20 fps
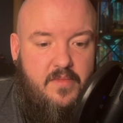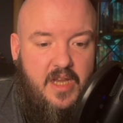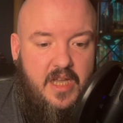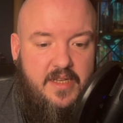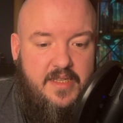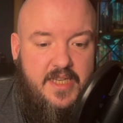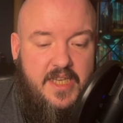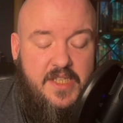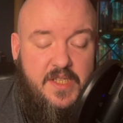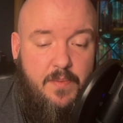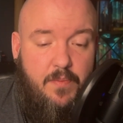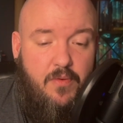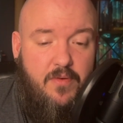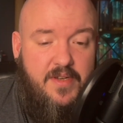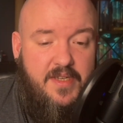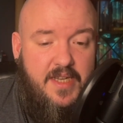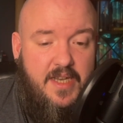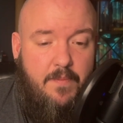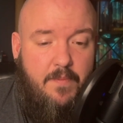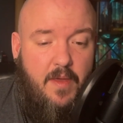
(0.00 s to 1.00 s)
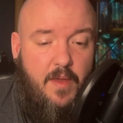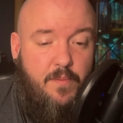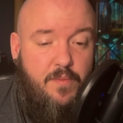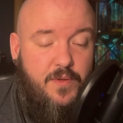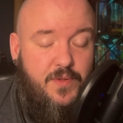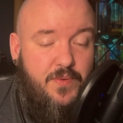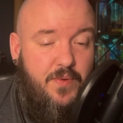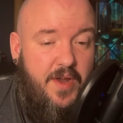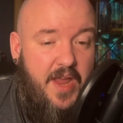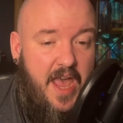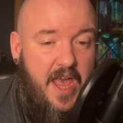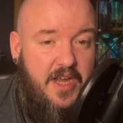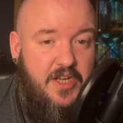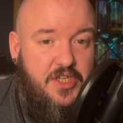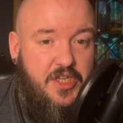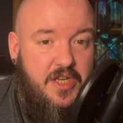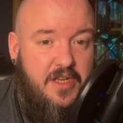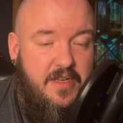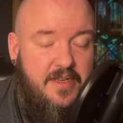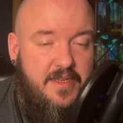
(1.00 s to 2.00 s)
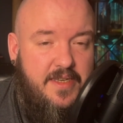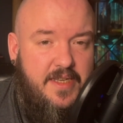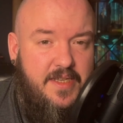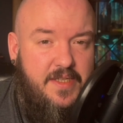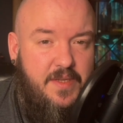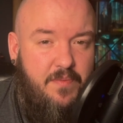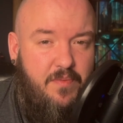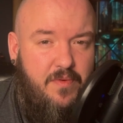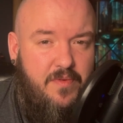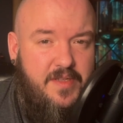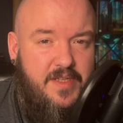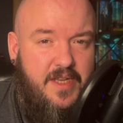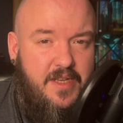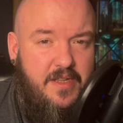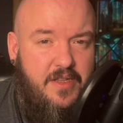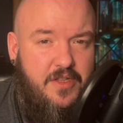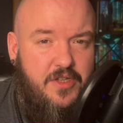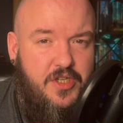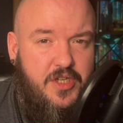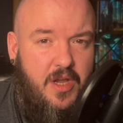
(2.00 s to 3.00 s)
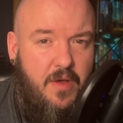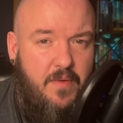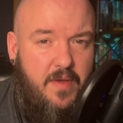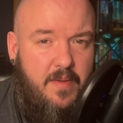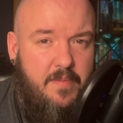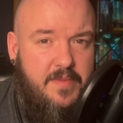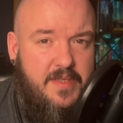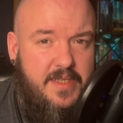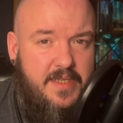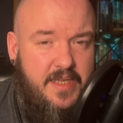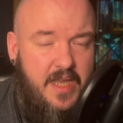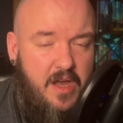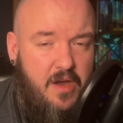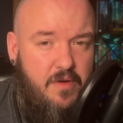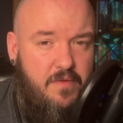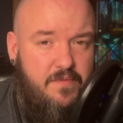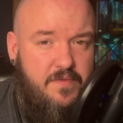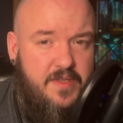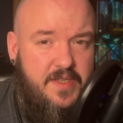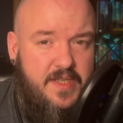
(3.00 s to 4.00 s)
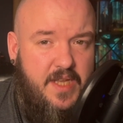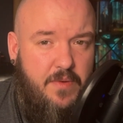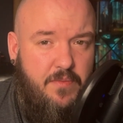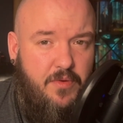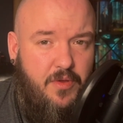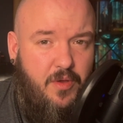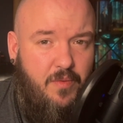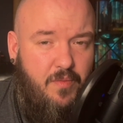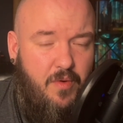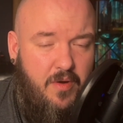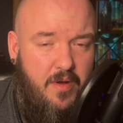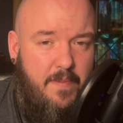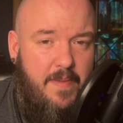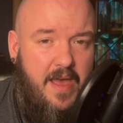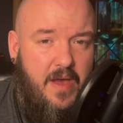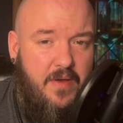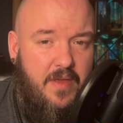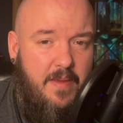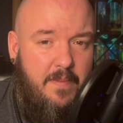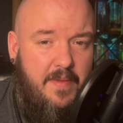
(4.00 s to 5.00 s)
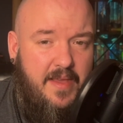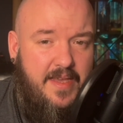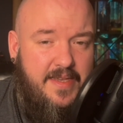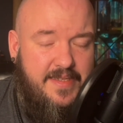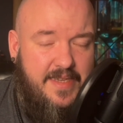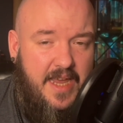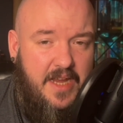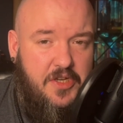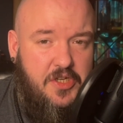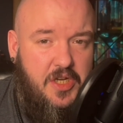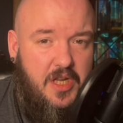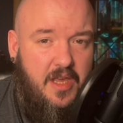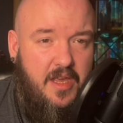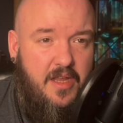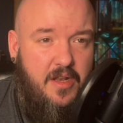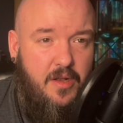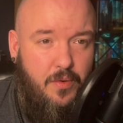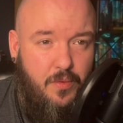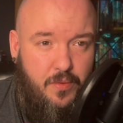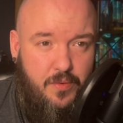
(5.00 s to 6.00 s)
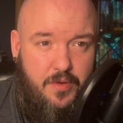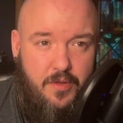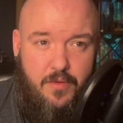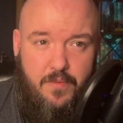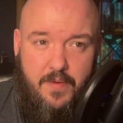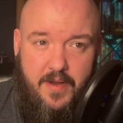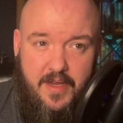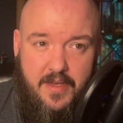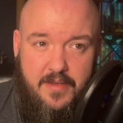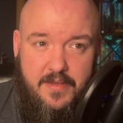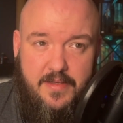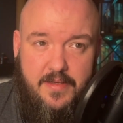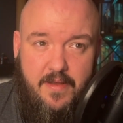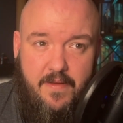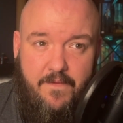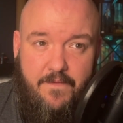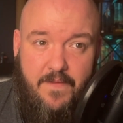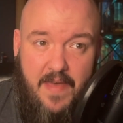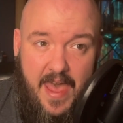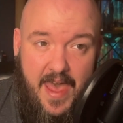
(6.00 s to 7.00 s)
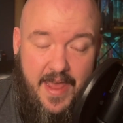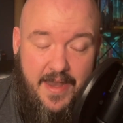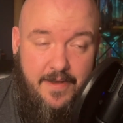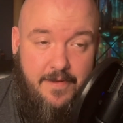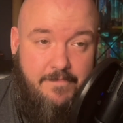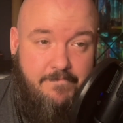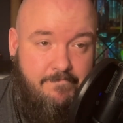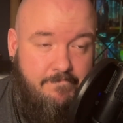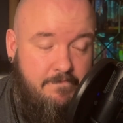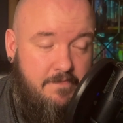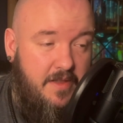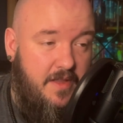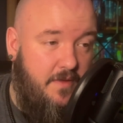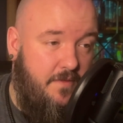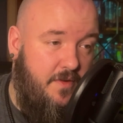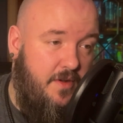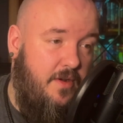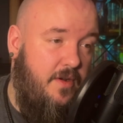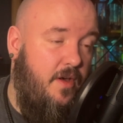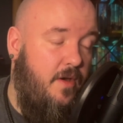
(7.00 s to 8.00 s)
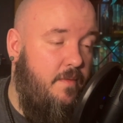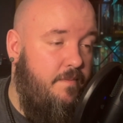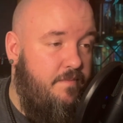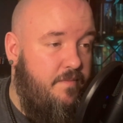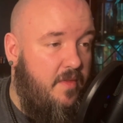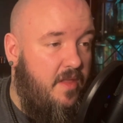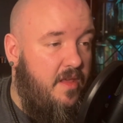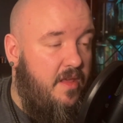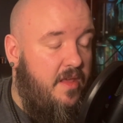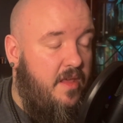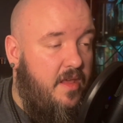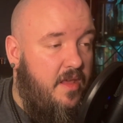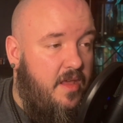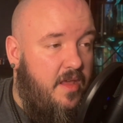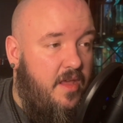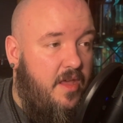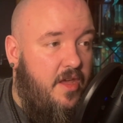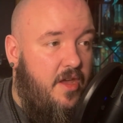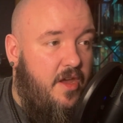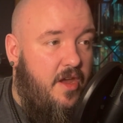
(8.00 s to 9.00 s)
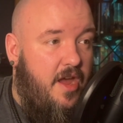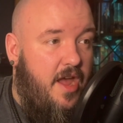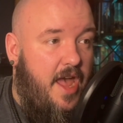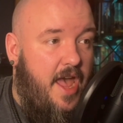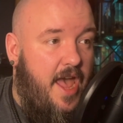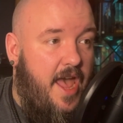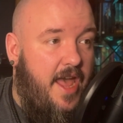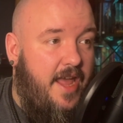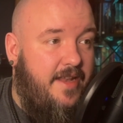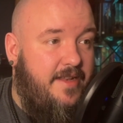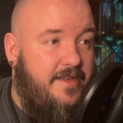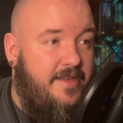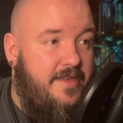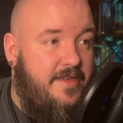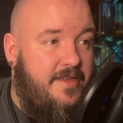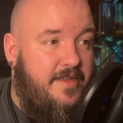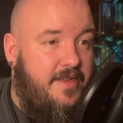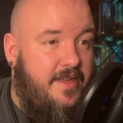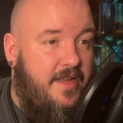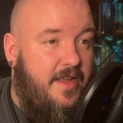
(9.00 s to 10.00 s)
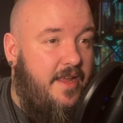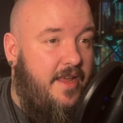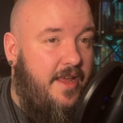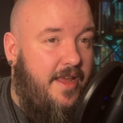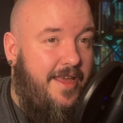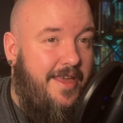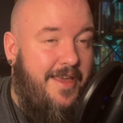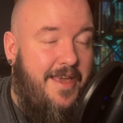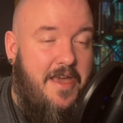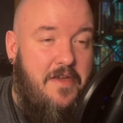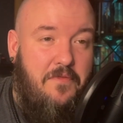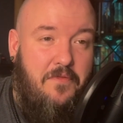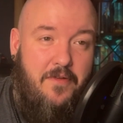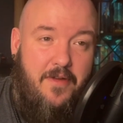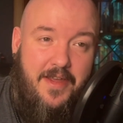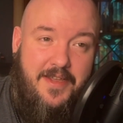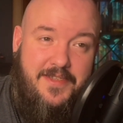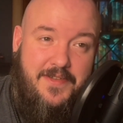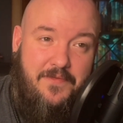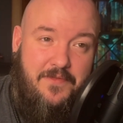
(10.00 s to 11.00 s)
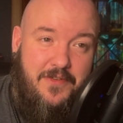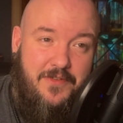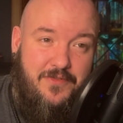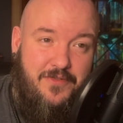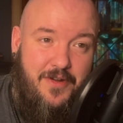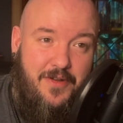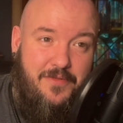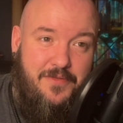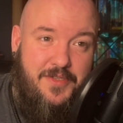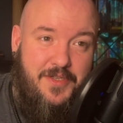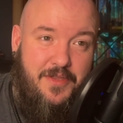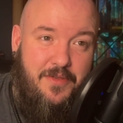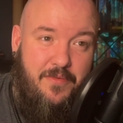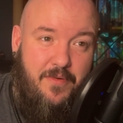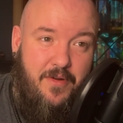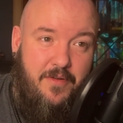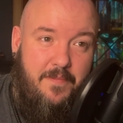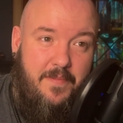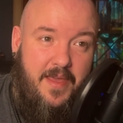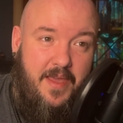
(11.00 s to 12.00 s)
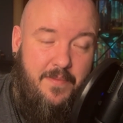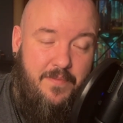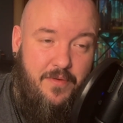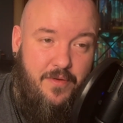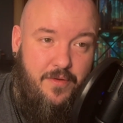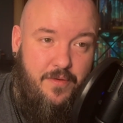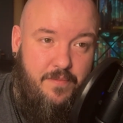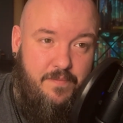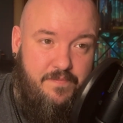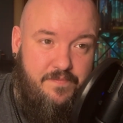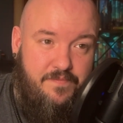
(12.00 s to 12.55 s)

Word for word: disappointed in people's reaction and disappointed in the show himself. To say what you want about him, he is actually a Lord of the Rings fan, believe it or not. And he gave creative control to the wrong people.